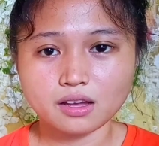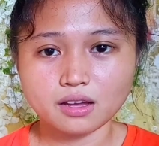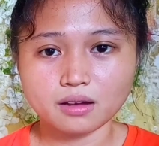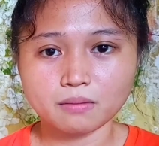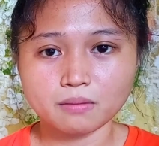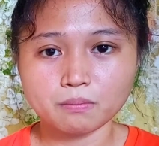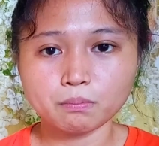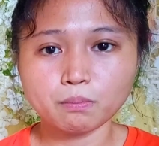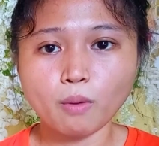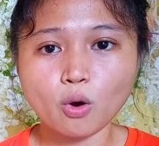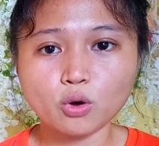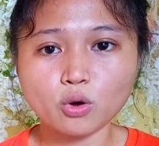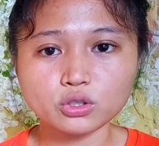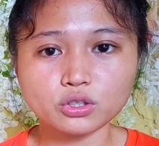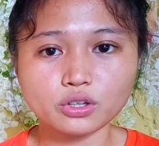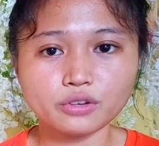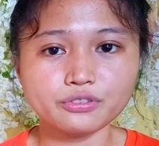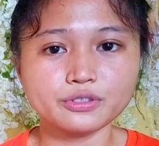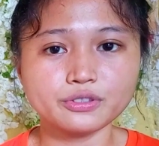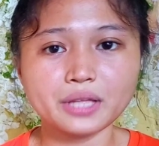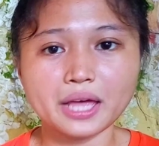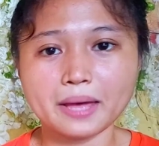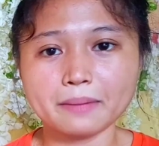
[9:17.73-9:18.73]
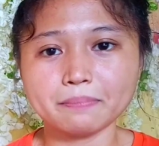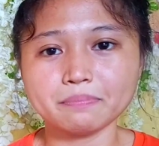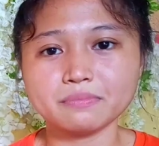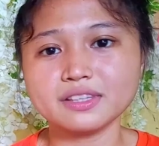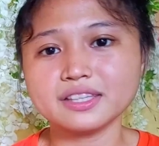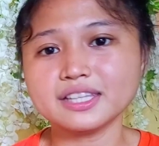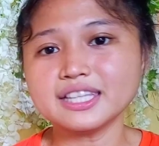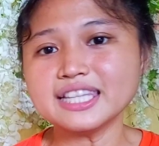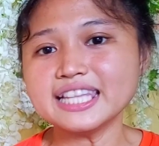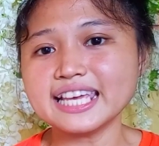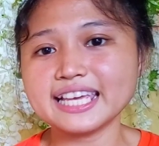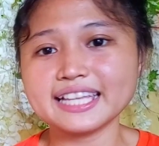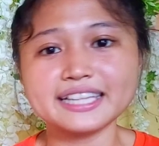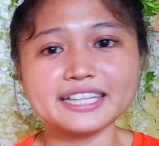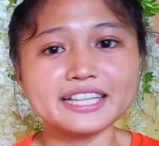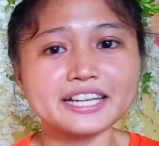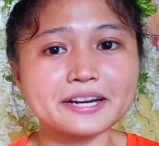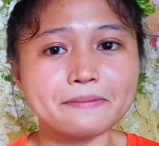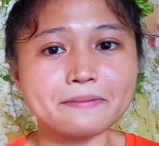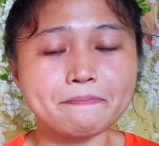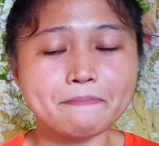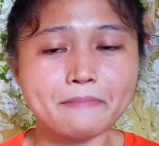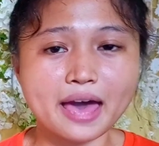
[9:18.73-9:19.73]
Both of them did
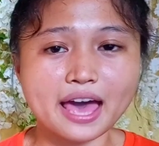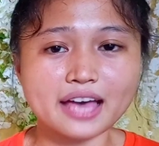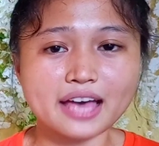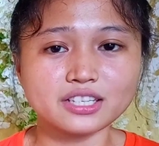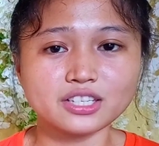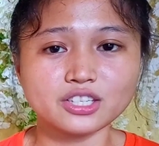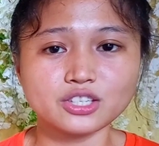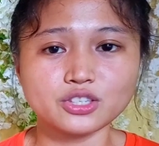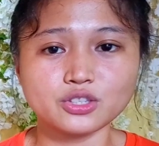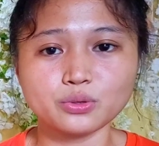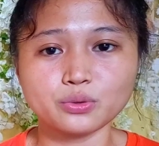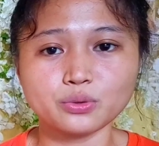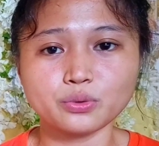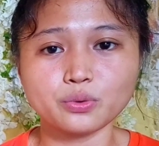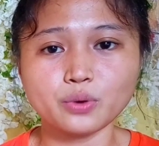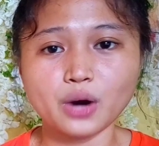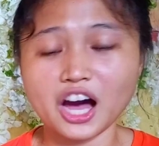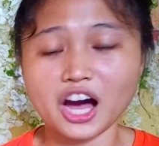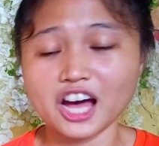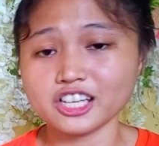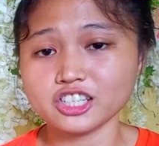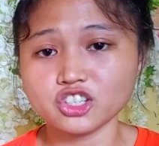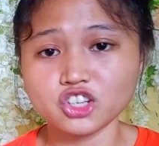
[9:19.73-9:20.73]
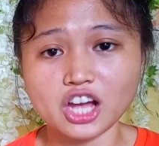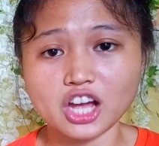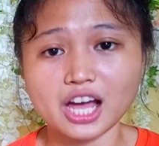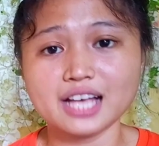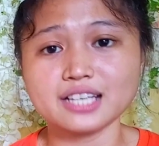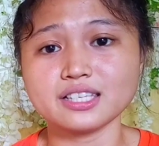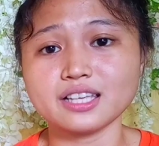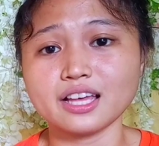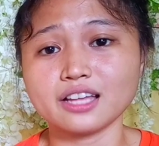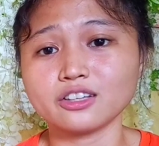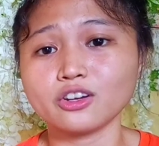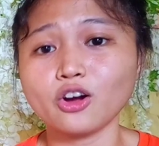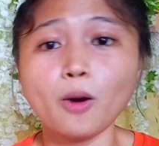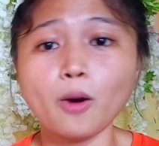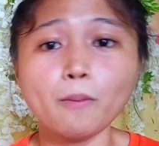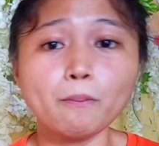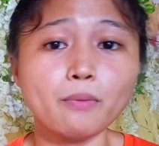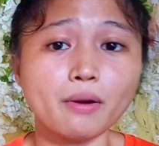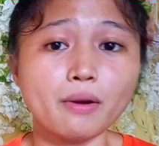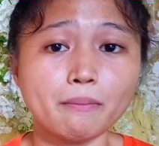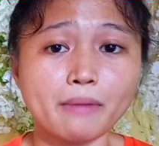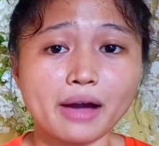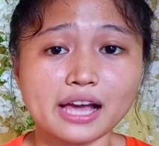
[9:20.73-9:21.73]
their best to adjust and
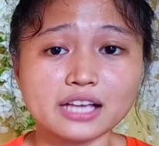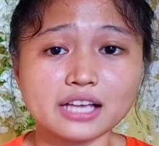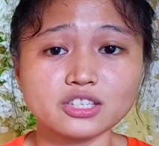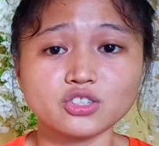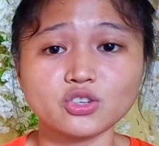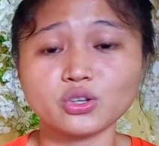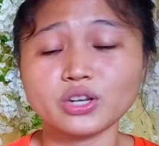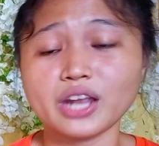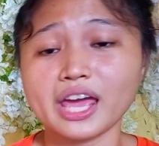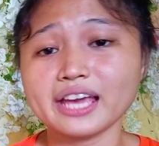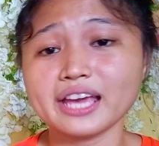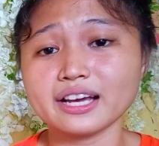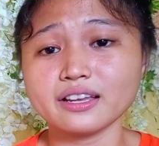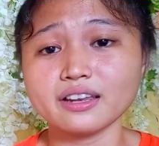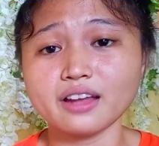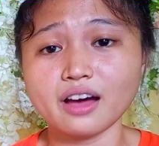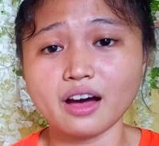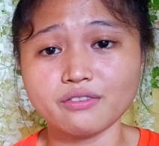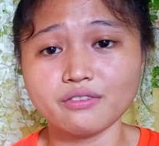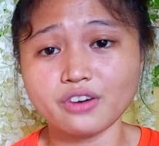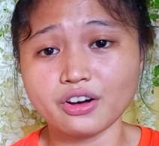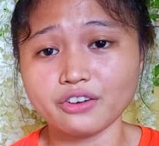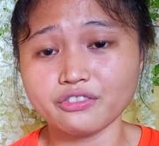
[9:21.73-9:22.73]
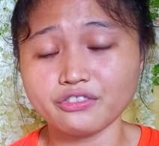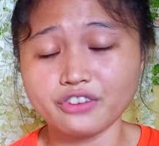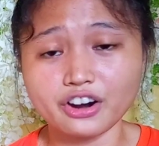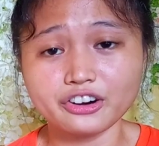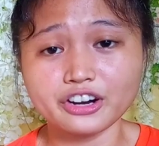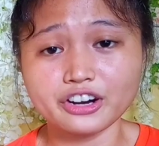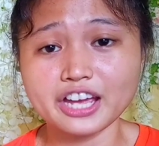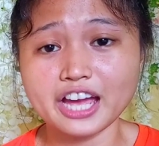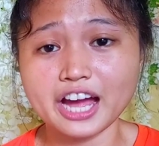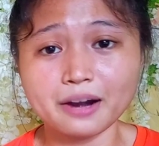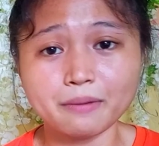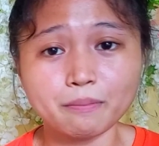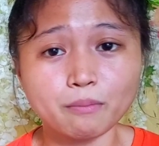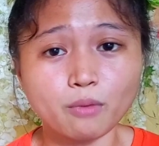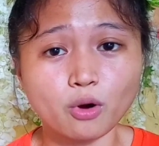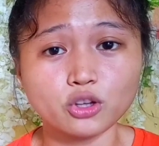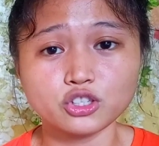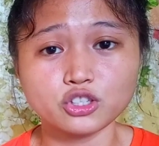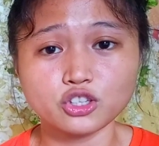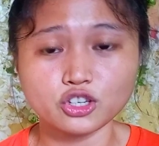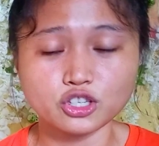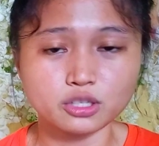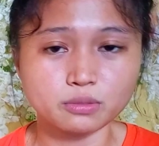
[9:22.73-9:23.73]
compromise so they can have a very
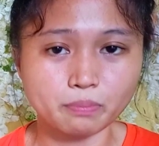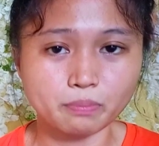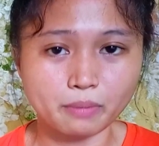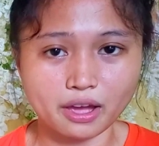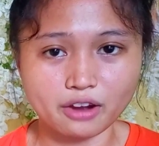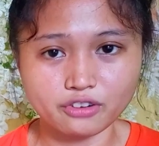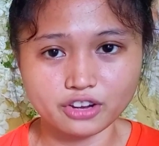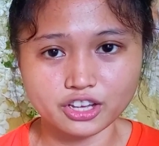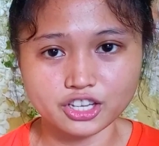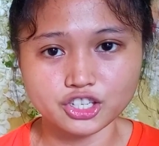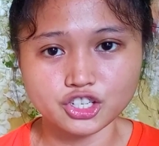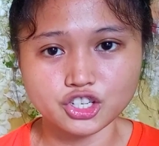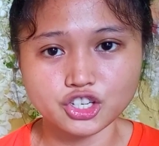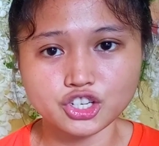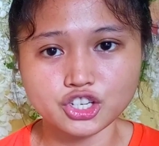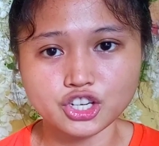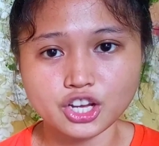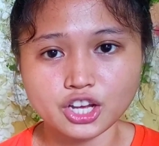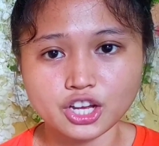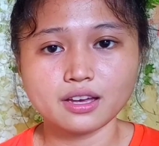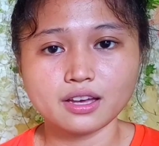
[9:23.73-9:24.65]
harmonious marriage.